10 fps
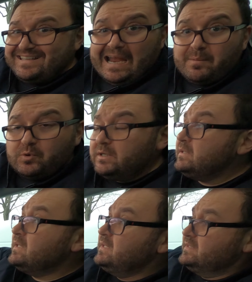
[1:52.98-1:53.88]

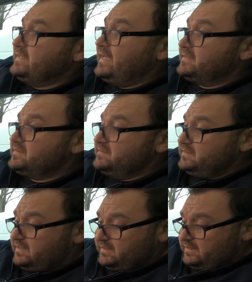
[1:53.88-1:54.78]
camera that
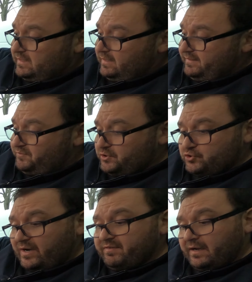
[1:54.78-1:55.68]
if you're
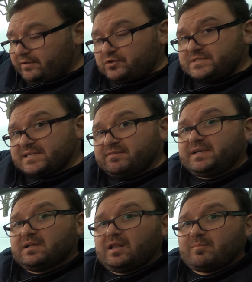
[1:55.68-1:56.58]
driving under
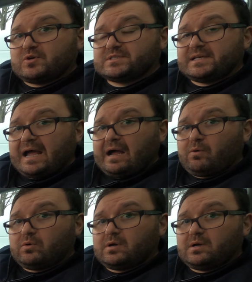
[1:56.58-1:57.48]
70 kilometers an
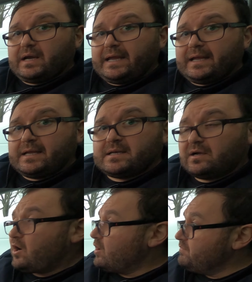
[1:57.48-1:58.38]
hour and a
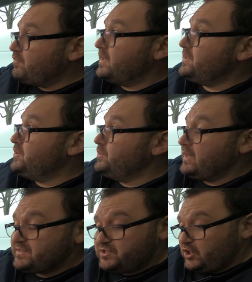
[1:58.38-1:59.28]
car in front of you
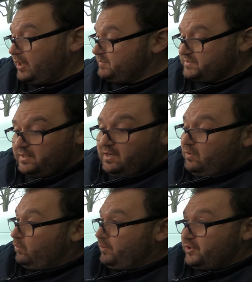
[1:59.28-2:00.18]
has stopped,
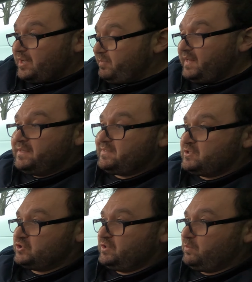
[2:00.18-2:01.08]
or you're not paying attention to